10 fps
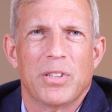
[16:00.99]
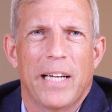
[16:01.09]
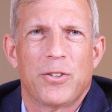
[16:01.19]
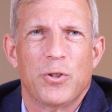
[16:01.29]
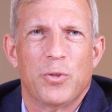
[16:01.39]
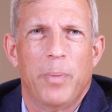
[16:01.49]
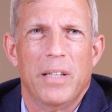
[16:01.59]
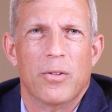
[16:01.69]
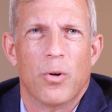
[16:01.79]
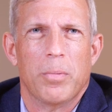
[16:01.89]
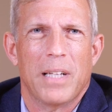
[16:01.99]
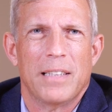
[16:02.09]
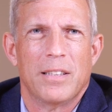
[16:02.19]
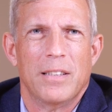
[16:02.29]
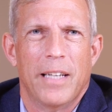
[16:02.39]
is actually spent
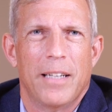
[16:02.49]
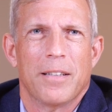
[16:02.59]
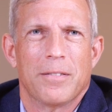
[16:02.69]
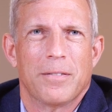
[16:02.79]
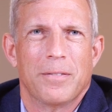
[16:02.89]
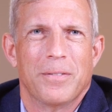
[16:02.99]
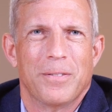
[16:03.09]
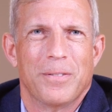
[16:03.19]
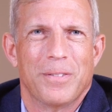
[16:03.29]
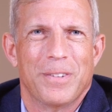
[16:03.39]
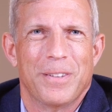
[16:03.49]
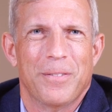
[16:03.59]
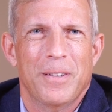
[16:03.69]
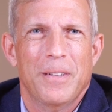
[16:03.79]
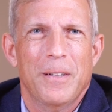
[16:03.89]
normalizing data,
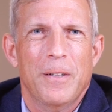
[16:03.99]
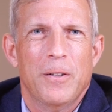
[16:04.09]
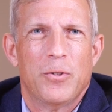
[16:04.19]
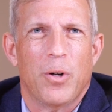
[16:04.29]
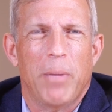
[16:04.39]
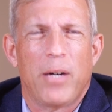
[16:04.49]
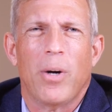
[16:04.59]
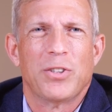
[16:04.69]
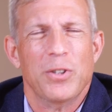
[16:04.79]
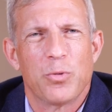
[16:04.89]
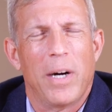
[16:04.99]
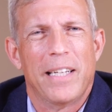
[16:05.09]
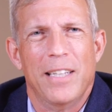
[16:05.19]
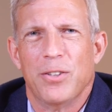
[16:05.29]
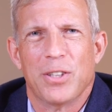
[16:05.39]
right? So my question is, why
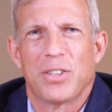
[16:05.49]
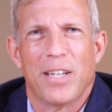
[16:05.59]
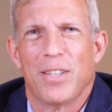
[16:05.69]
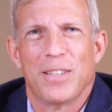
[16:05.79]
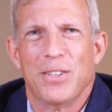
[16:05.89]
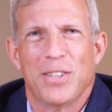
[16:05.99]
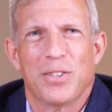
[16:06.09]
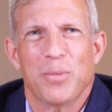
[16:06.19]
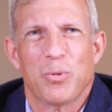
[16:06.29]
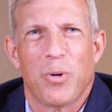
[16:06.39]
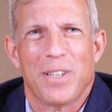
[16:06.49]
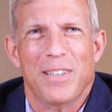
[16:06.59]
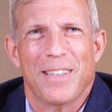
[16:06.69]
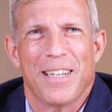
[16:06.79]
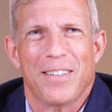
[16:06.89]
can't you just get all these systems
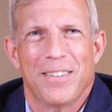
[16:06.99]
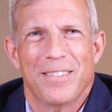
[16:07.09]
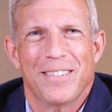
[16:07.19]
working together?